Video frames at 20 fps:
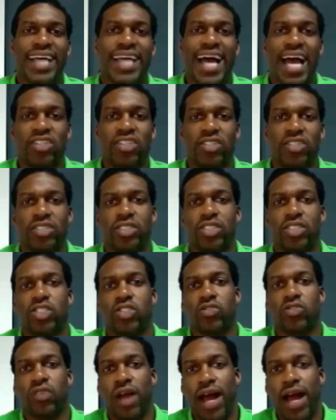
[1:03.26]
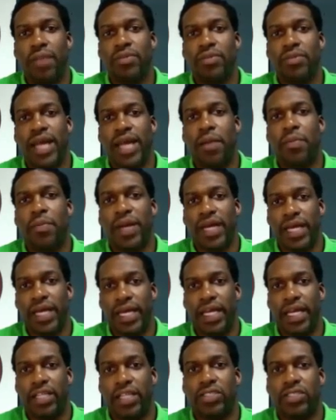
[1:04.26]
this actually describes that
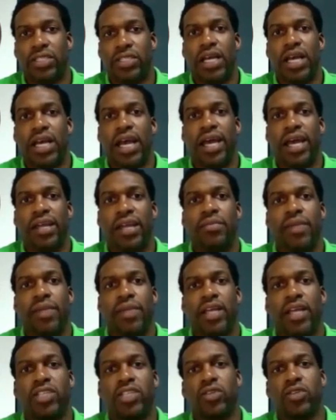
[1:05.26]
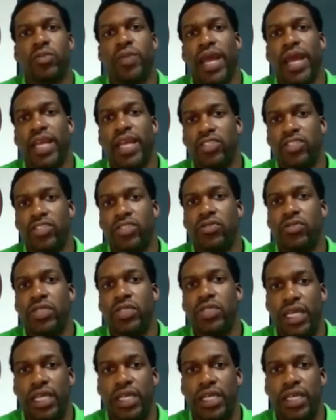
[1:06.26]
page and it makes your pages
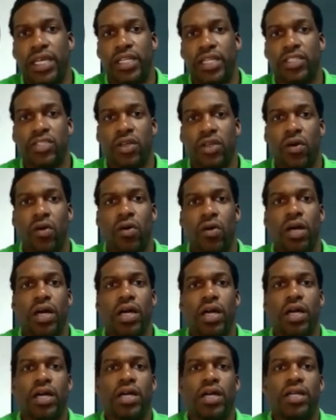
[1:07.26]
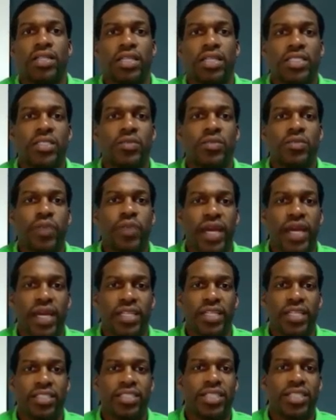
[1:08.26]
unique. And so this
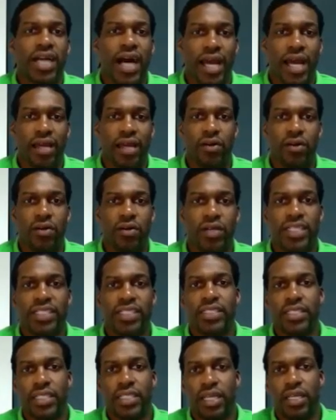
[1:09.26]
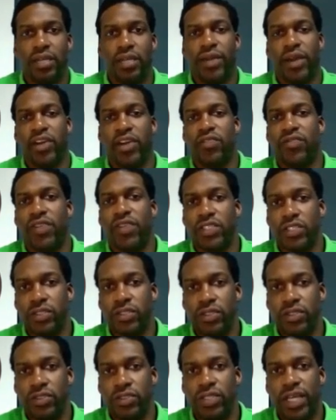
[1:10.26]
page title is seen by your
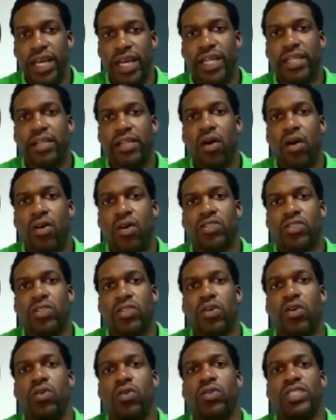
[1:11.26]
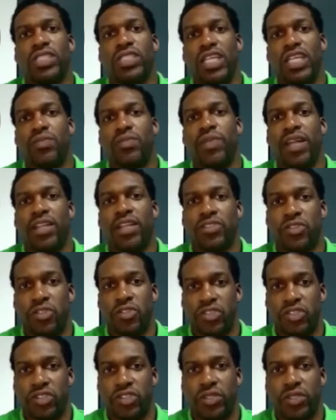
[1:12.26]
visitors and also seen by the
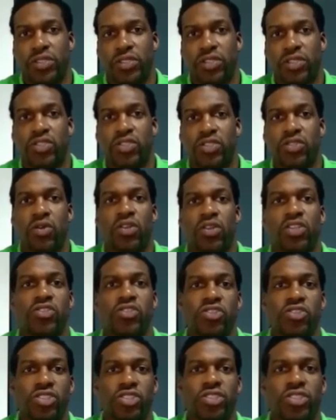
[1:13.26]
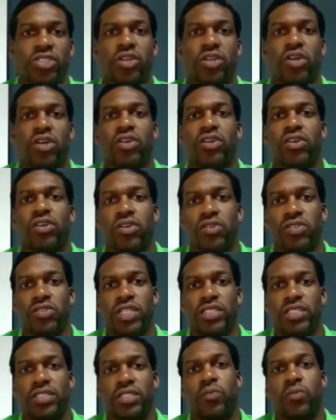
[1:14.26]
search engine. So the search engine is going to
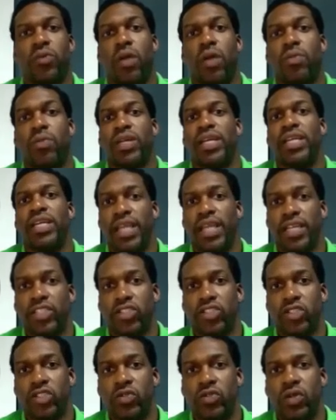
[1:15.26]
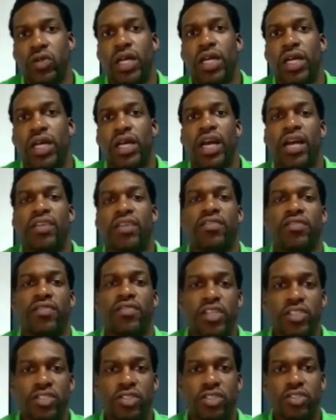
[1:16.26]
use this to properly index you, and
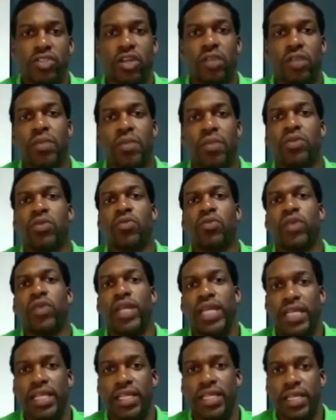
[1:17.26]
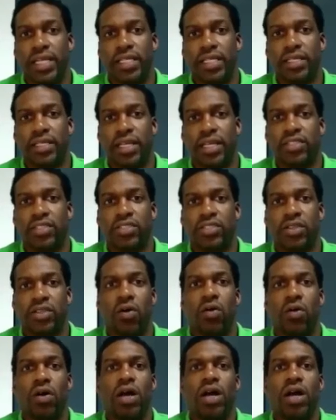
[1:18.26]
the visitors are going to be able to read this. And
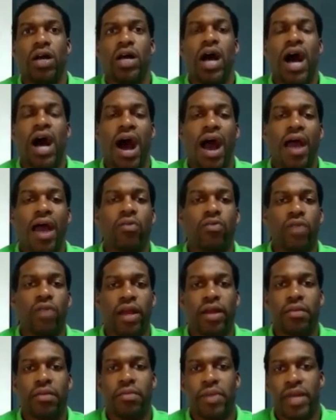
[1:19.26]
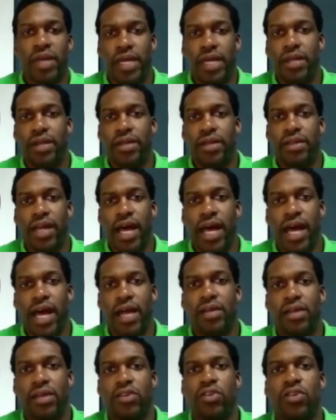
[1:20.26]
so I recommend
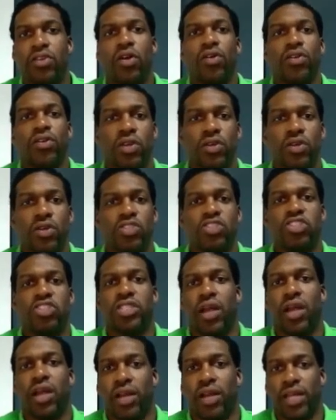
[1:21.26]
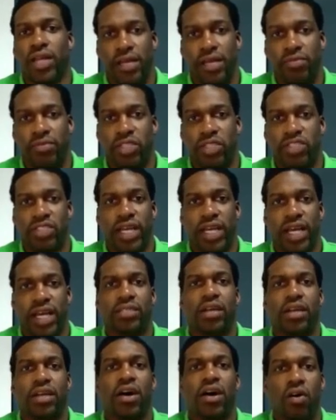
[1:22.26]
that you don't use generic names such
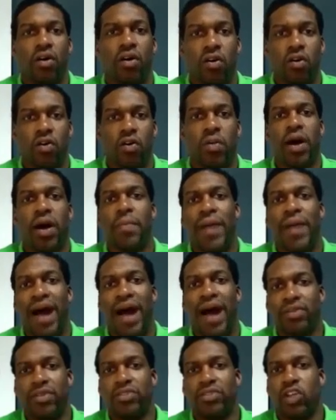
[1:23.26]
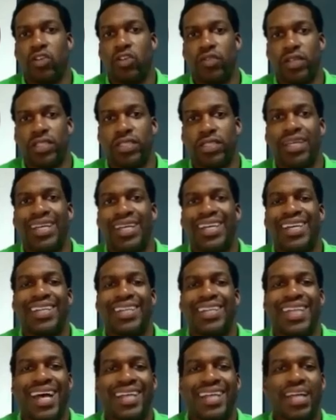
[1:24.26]
as home, about, and service.
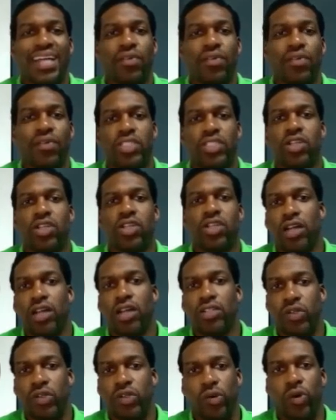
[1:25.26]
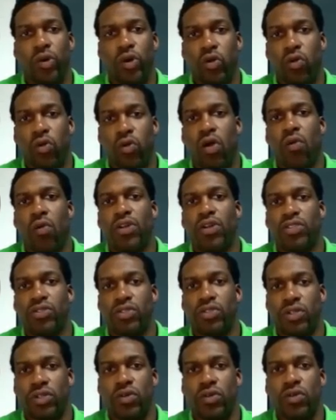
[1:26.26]
That's not really talking to who you are, what
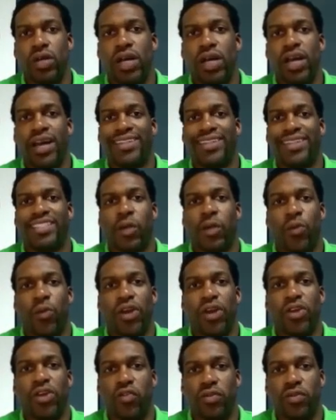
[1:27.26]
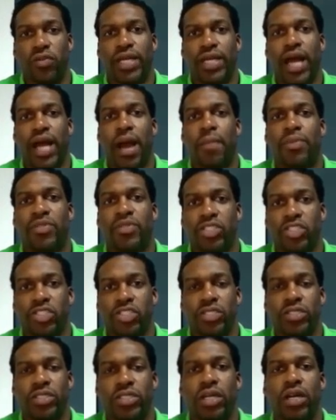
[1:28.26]
you do, and separating you from the
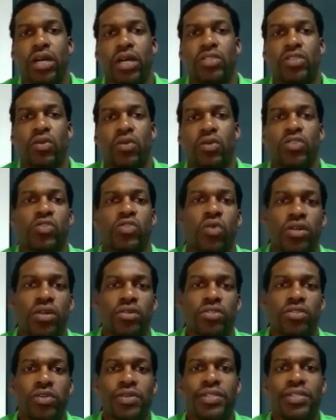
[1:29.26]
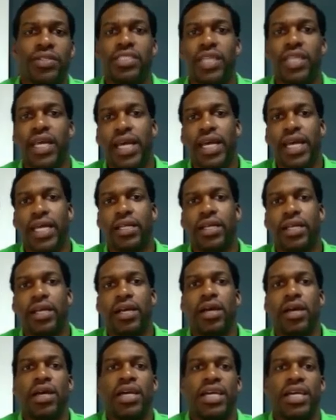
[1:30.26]
competition. So what you want to do instead
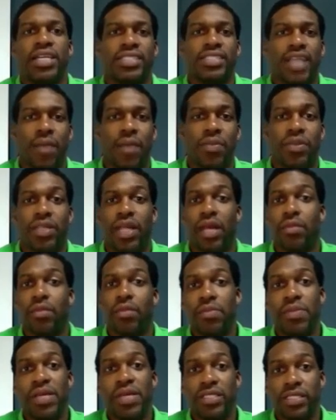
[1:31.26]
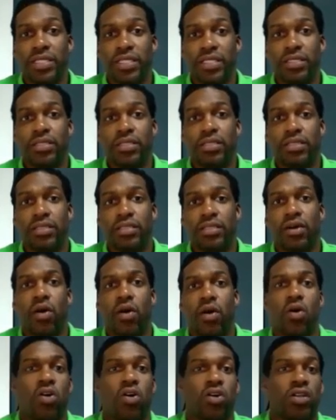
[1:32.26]
is type the name of the business
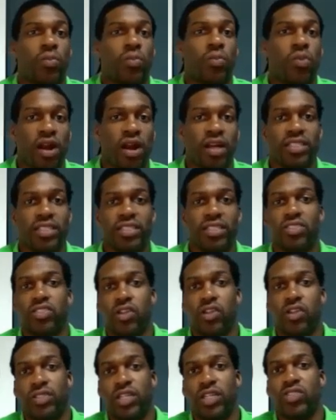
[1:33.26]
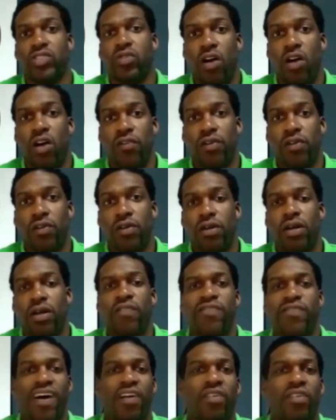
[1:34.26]
or the product and service that you offer,
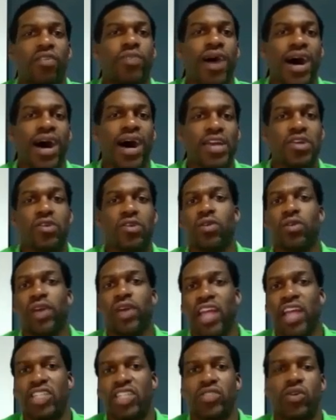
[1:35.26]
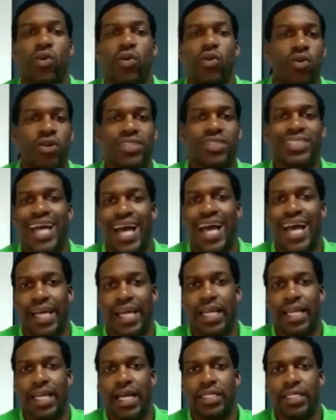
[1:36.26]
followed by your location or
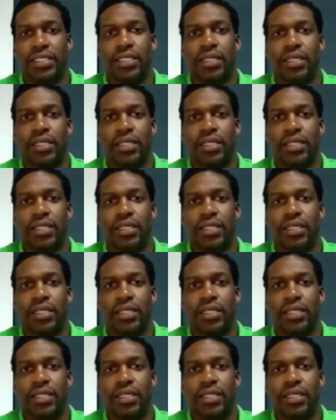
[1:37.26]
tagline.